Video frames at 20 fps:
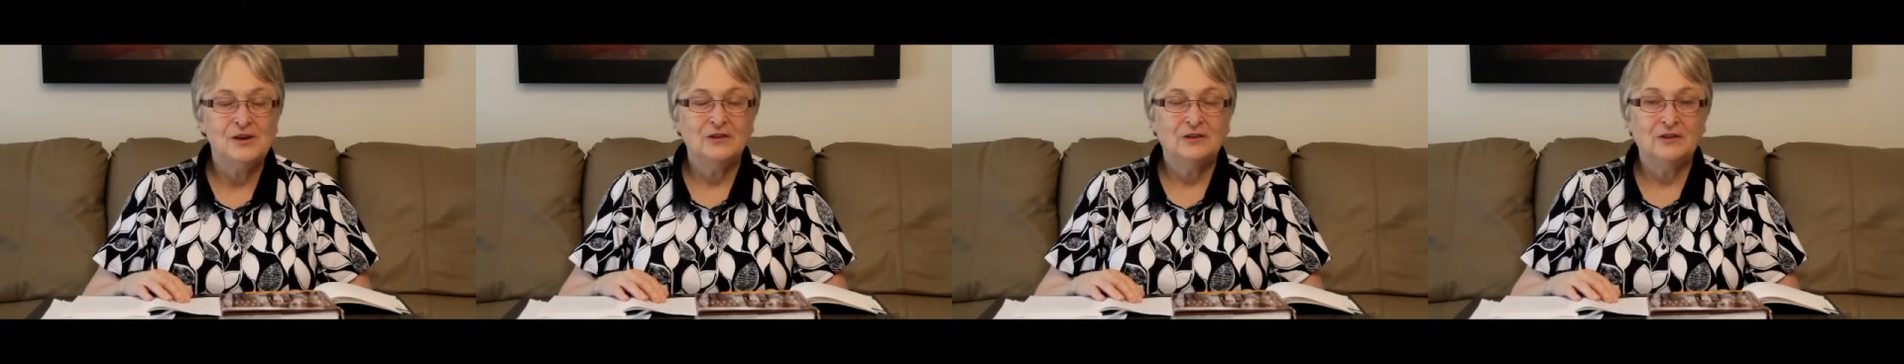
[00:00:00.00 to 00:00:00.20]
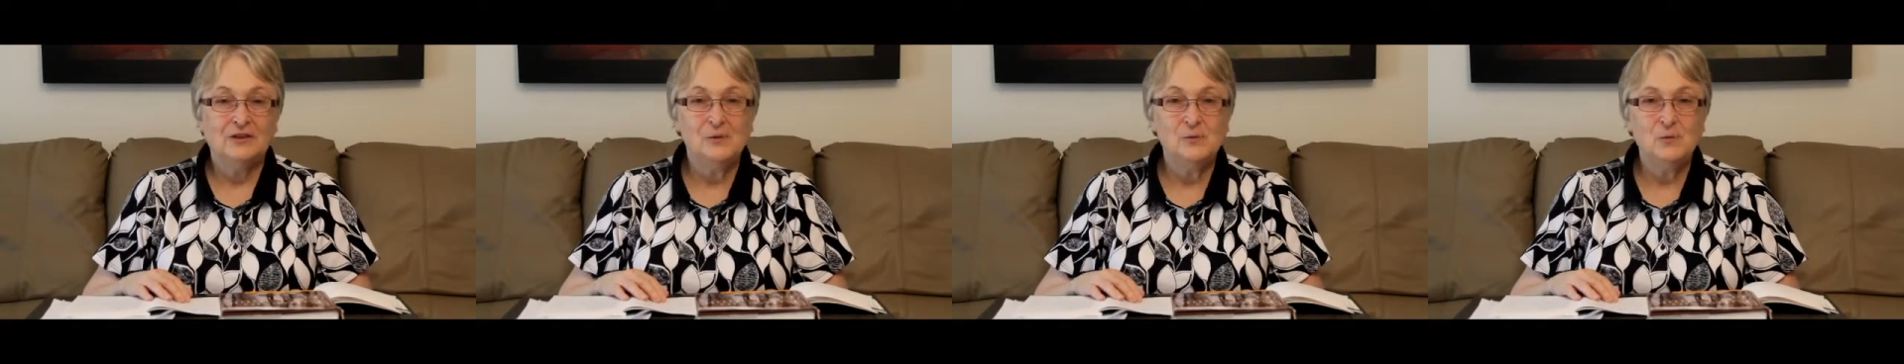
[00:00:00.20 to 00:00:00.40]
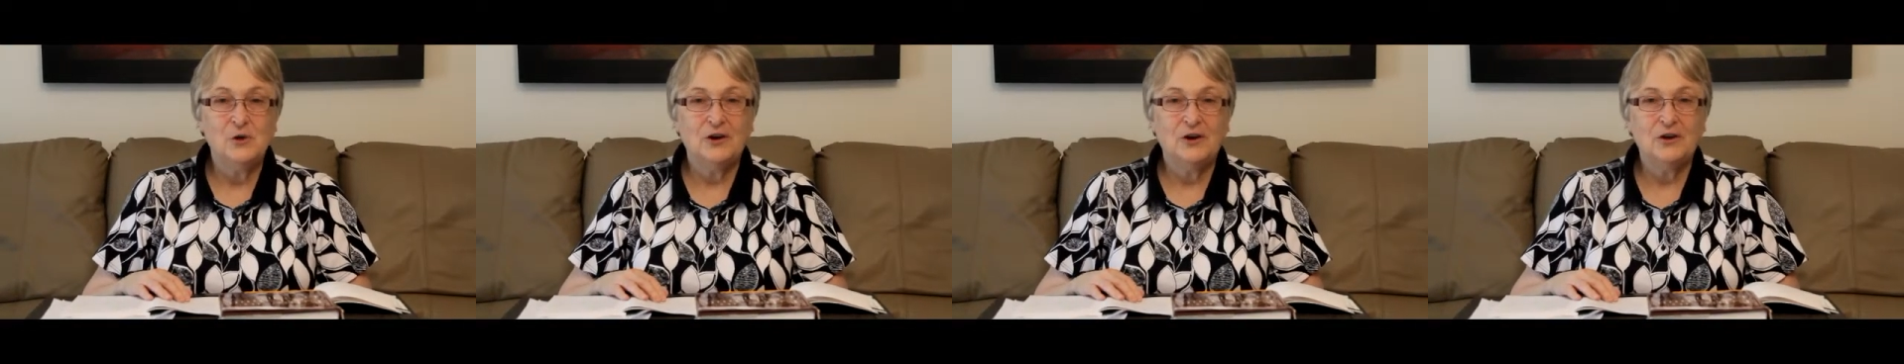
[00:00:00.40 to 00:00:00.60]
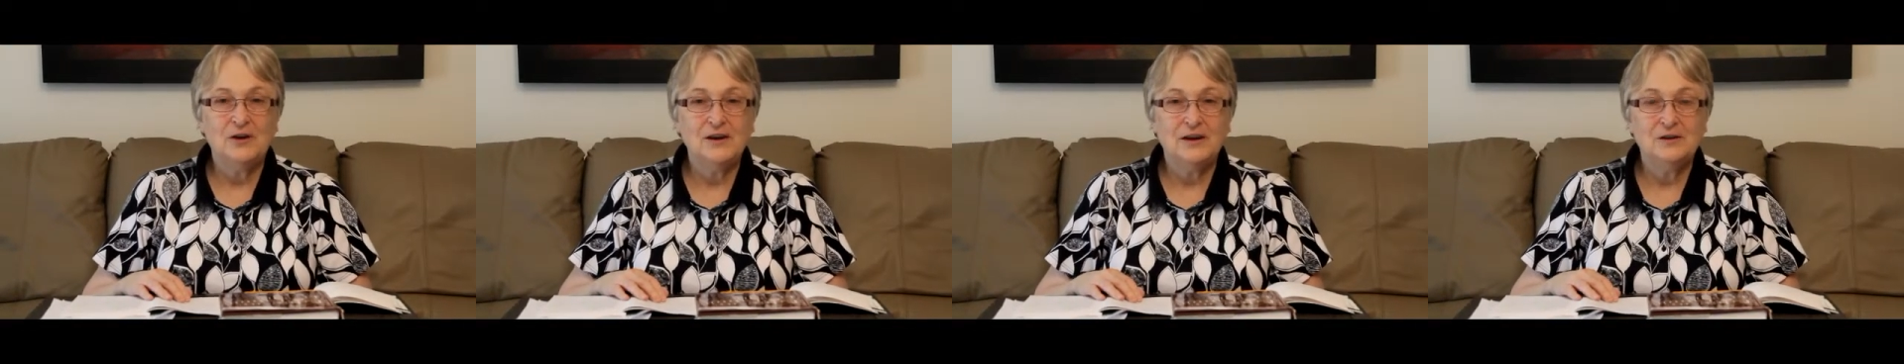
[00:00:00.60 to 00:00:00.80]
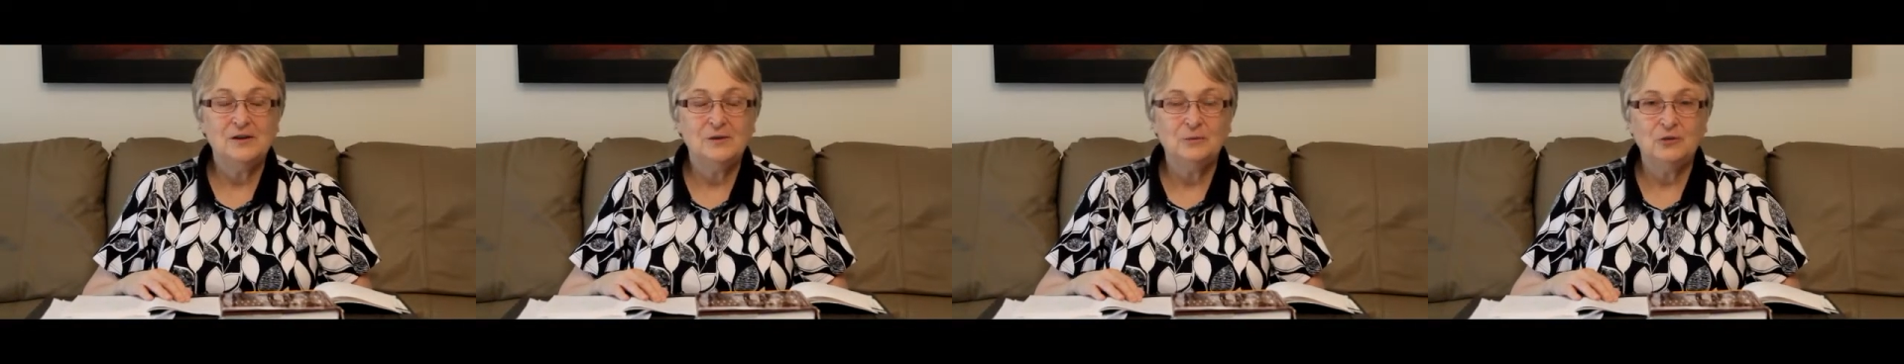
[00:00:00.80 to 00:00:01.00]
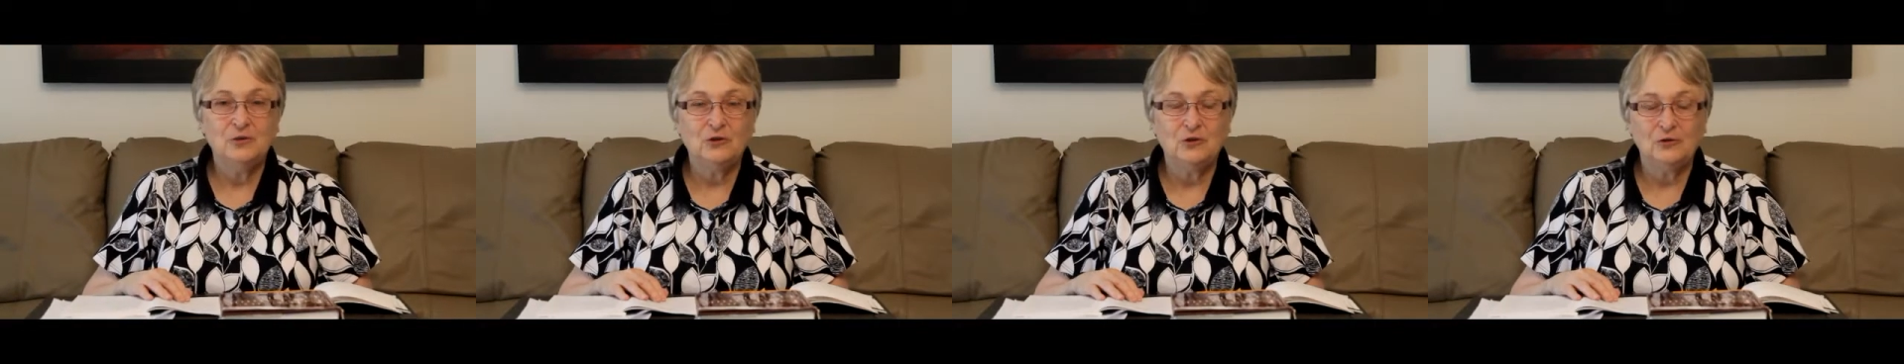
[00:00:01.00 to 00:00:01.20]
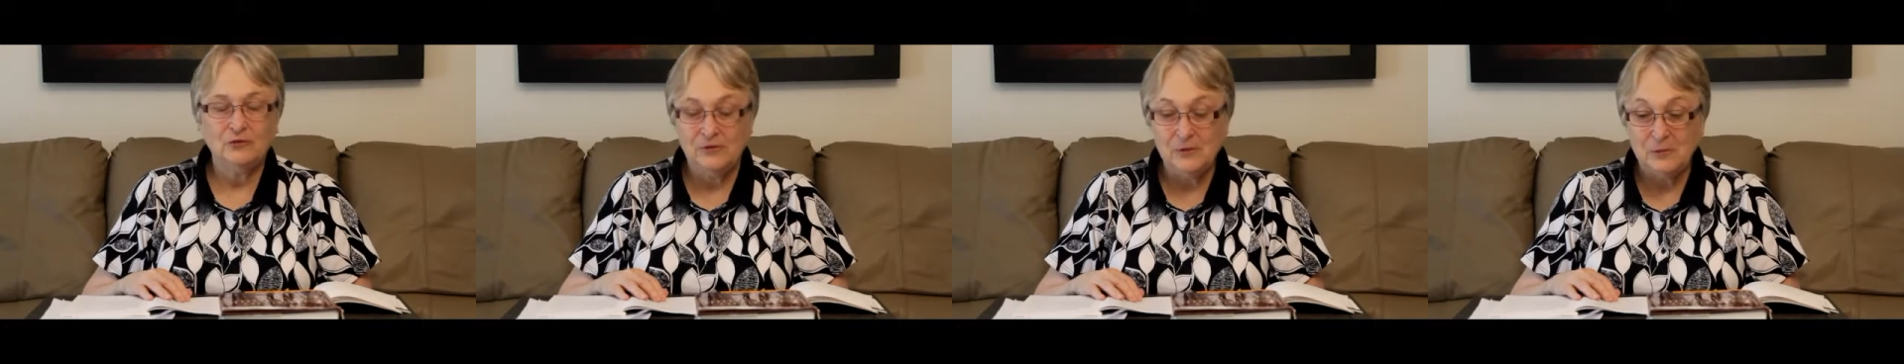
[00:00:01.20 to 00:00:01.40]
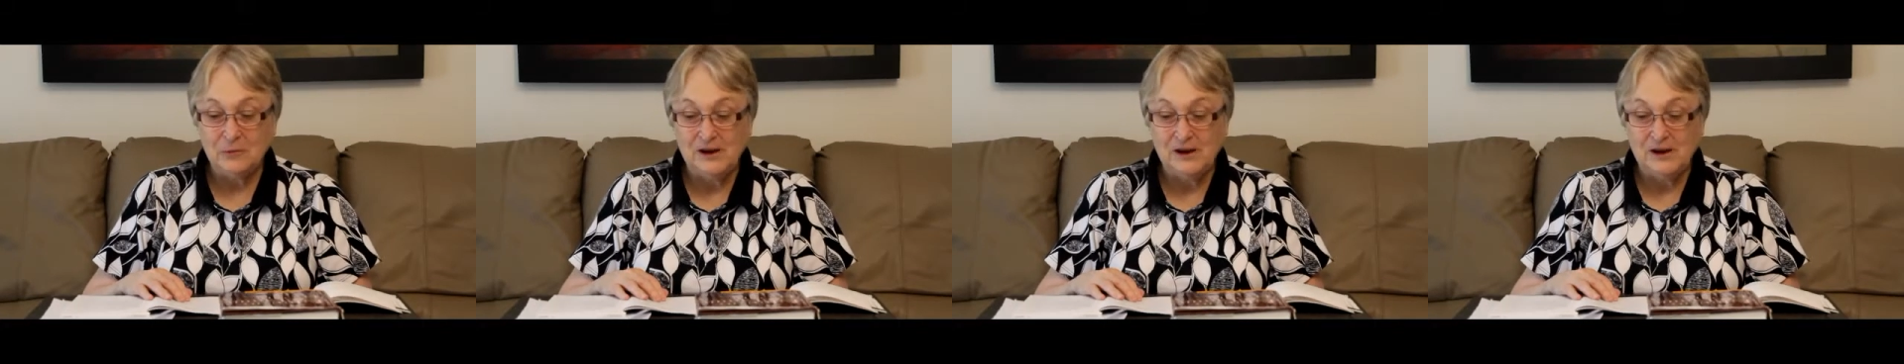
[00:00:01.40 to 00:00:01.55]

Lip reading: somewhere and observe the